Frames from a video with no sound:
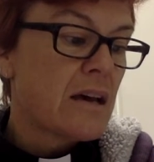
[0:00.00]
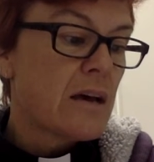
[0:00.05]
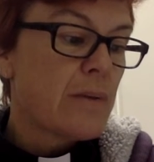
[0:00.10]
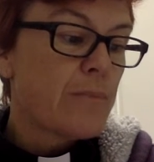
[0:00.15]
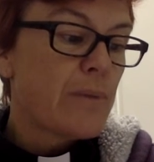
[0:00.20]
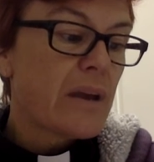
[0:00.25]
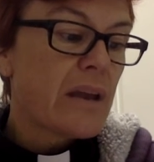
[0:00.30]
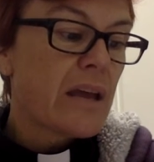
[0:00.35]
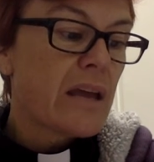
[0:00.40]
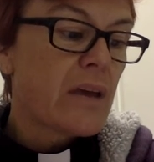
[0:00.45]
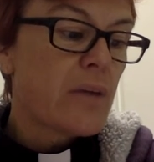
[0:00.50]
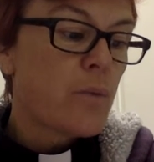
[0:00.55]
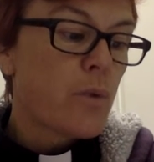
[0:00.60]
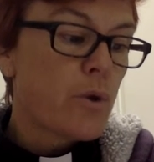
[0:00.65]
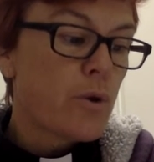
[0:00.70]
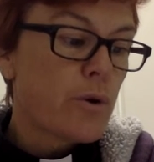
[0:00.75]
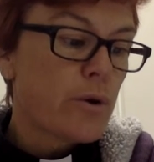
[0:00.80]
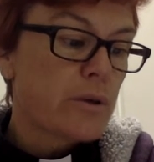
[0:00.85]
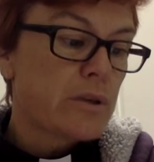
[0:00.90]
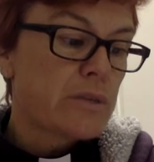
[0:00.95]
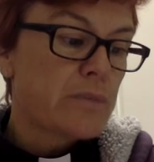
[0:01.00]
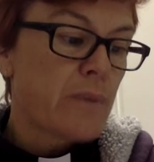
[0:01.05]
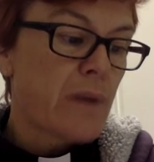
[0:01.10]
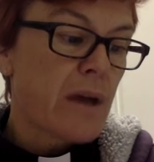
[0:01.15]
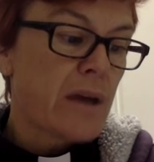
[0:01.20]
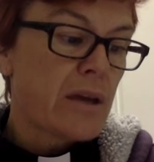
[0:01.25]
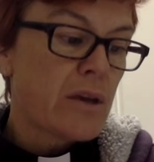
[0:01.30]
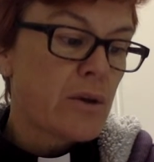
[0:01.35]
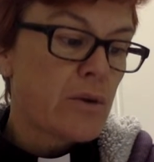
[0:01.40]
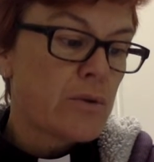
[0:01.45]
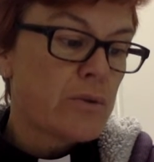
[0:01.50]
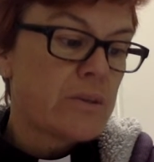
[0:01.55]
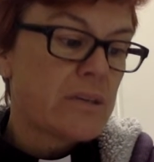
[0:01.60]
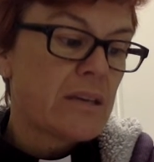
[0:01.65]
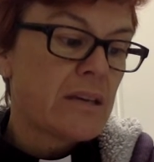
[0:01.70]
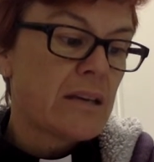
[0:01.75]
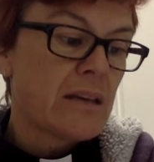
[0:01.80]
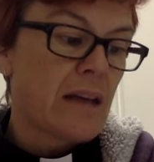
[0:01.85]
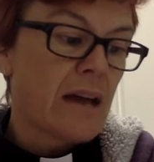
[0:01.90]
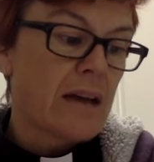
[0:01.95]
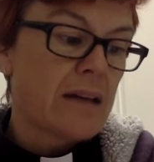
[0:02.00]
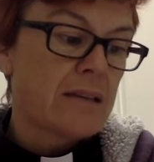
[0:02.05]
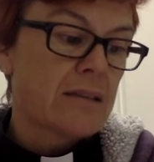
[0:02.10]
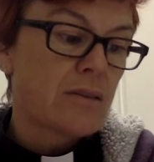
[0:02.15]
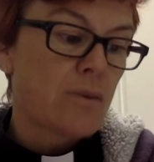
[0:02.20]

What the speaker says: but he works by using us